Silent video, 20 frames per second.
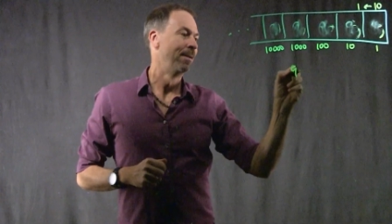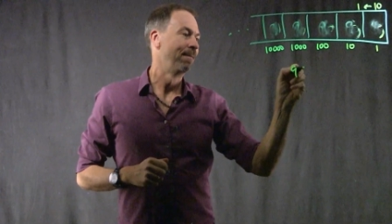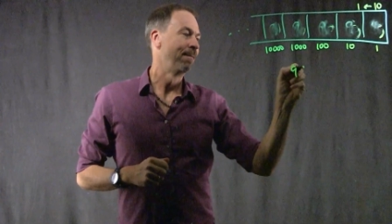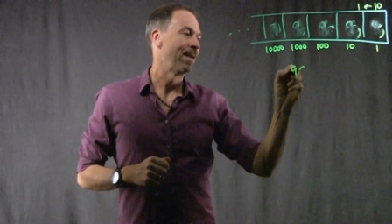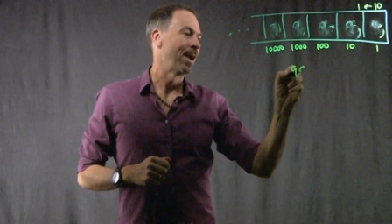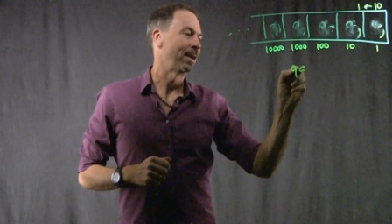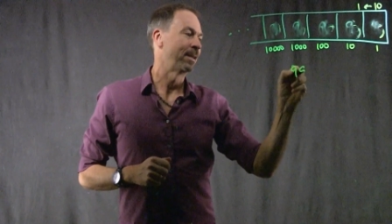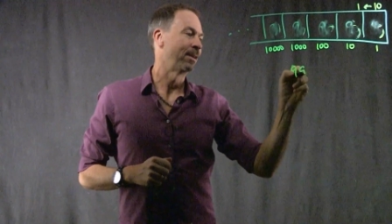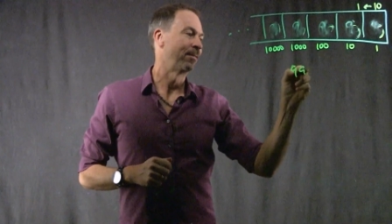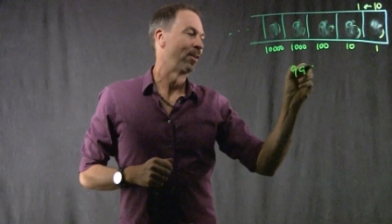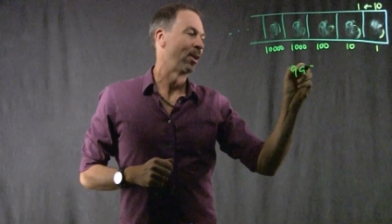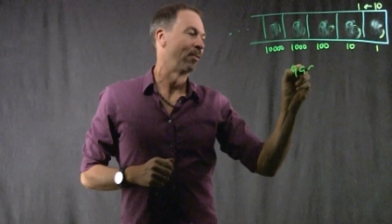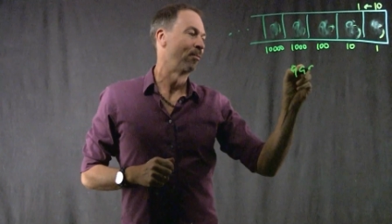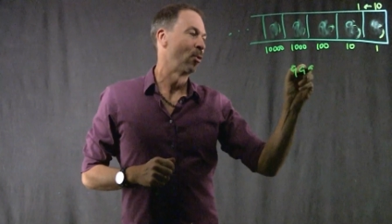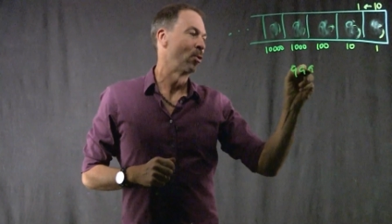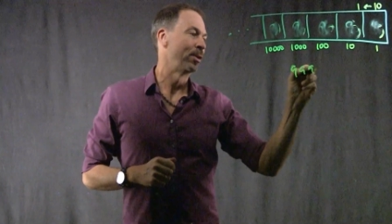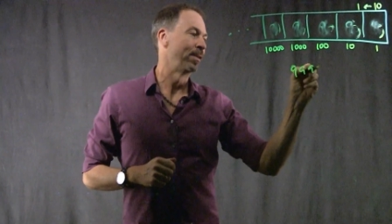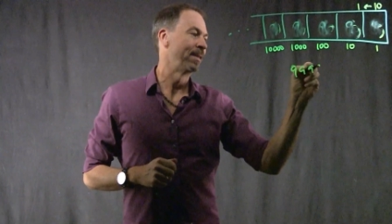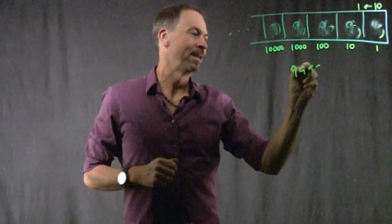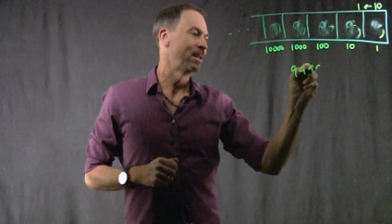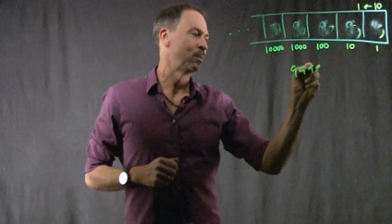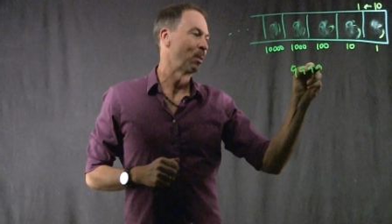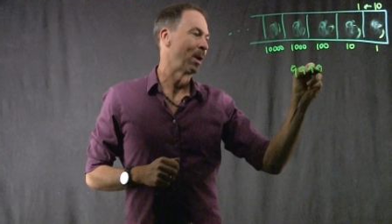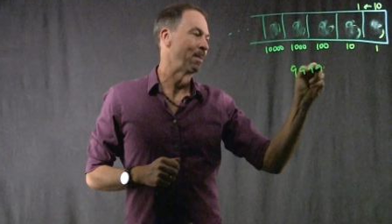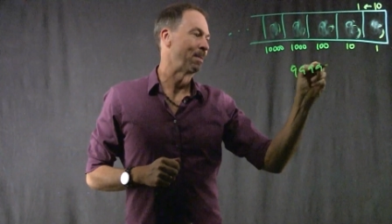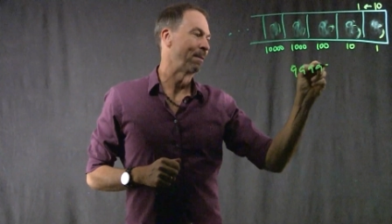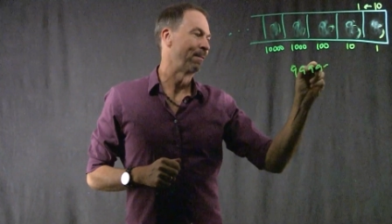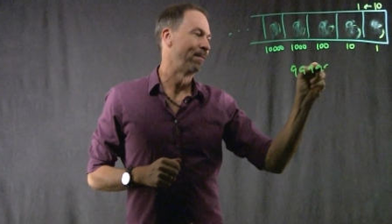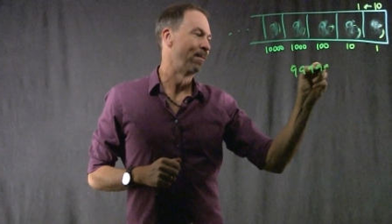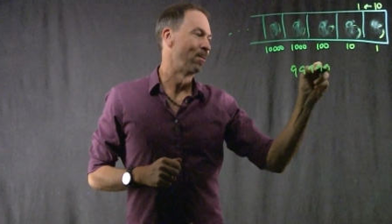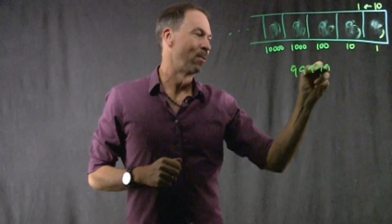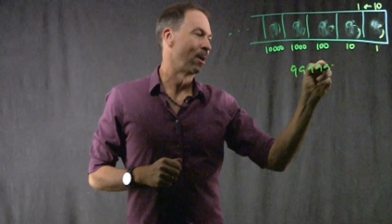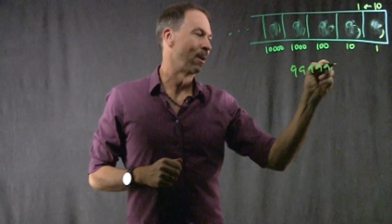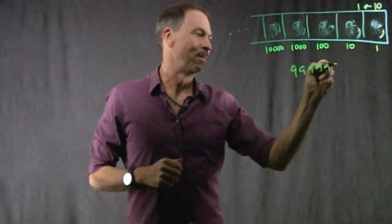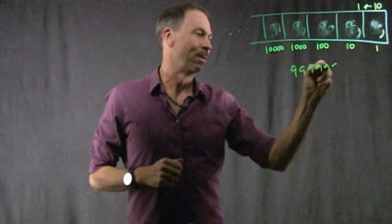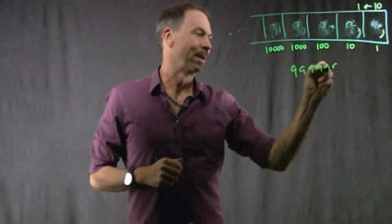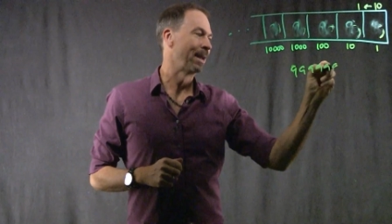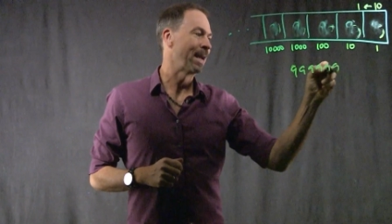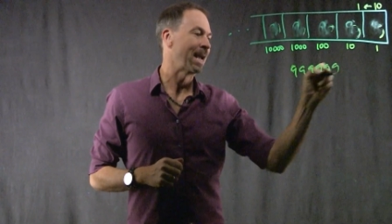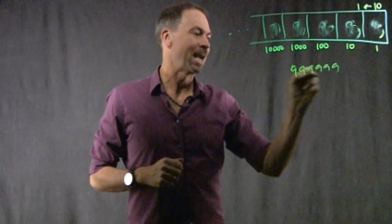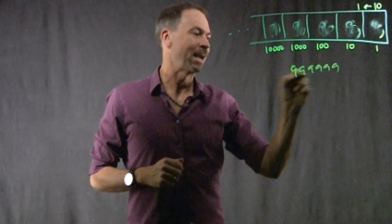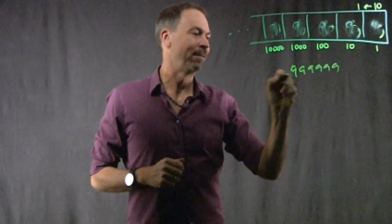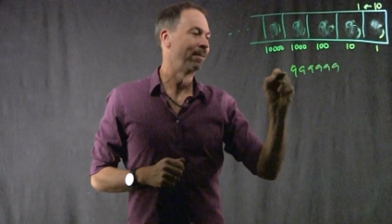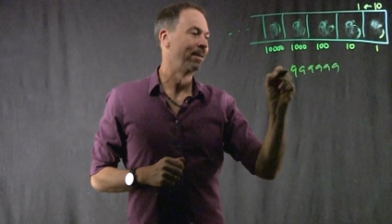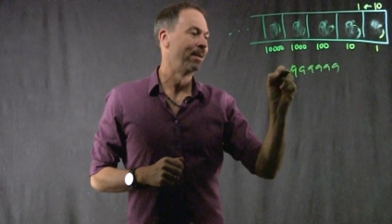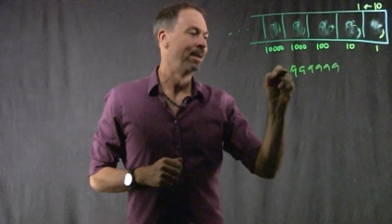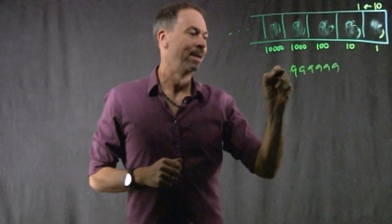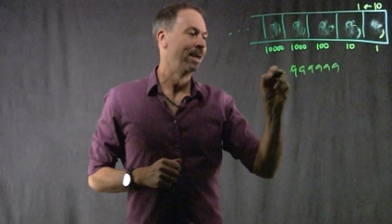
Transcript: In fact, if I wrote it this way before, I believe